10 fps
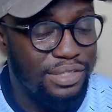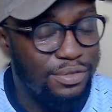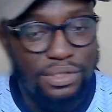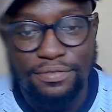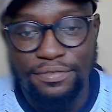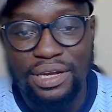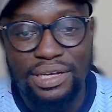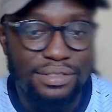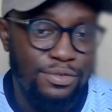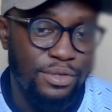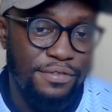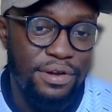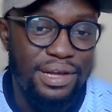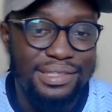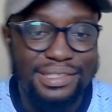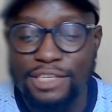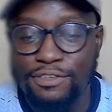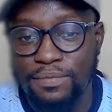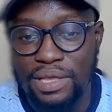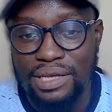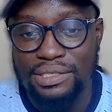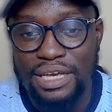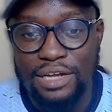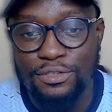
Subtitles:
It was very intense from their side.